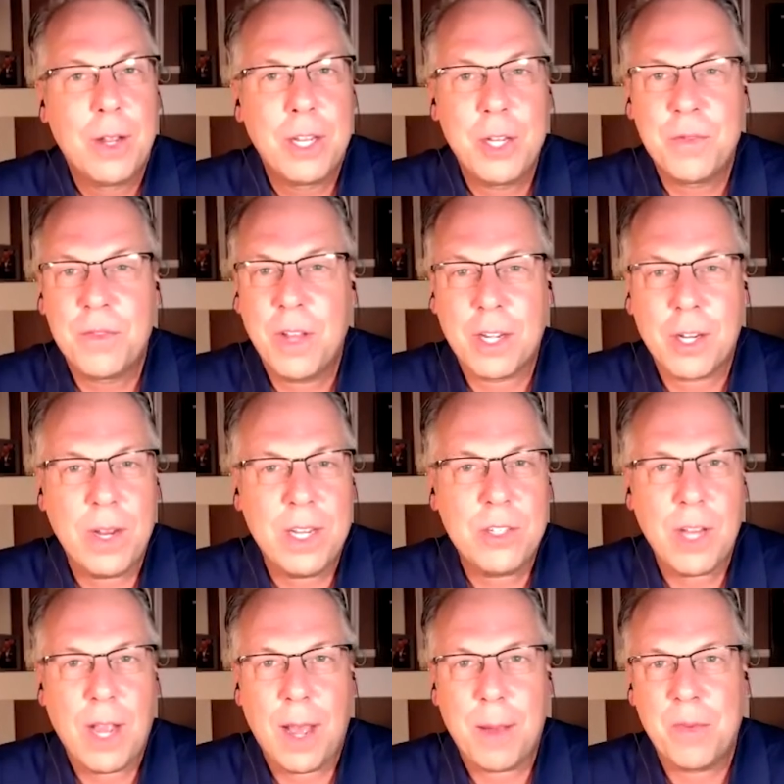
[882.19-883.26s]
You've done a
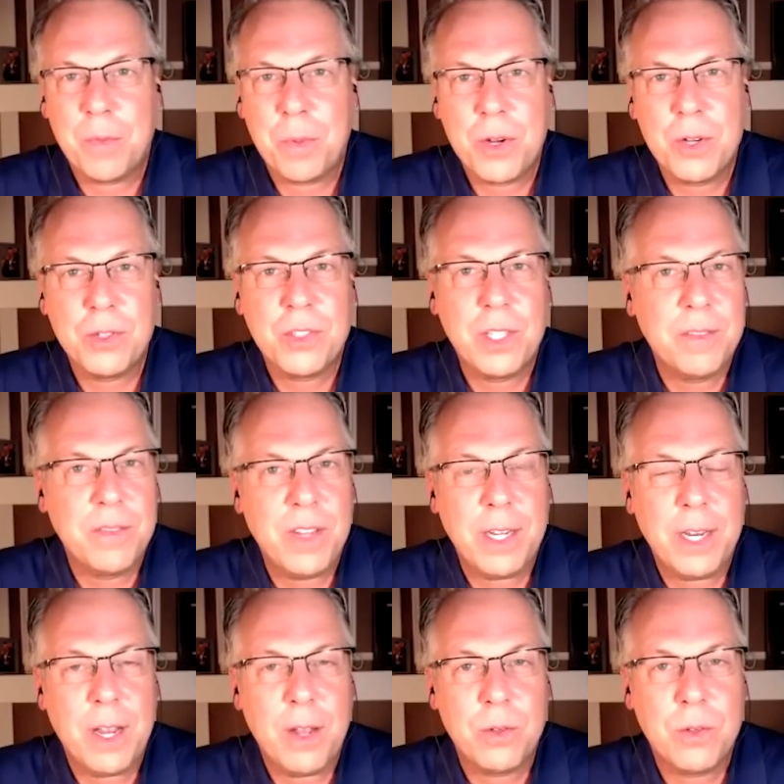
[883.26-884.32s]
great job of producing the
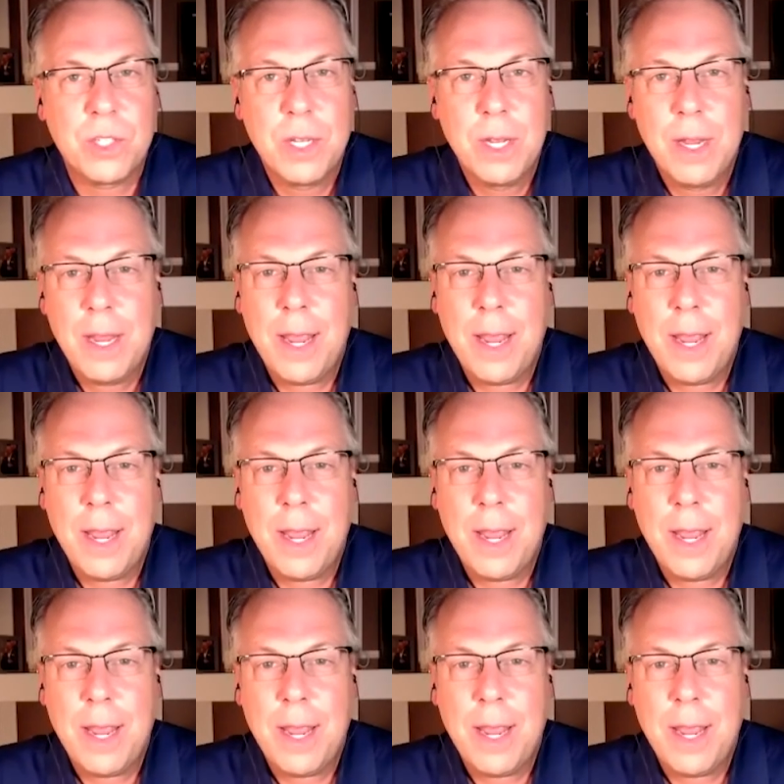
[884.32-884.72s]
videos.